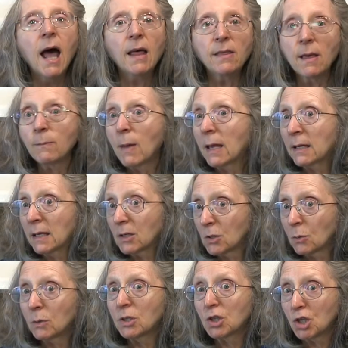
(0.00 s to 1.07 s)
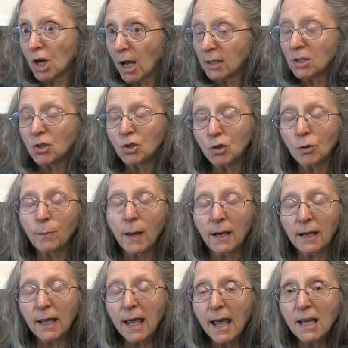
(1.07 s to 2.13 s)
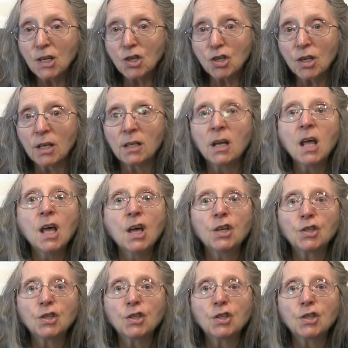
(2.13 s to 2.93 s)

and they may need to adjust your medication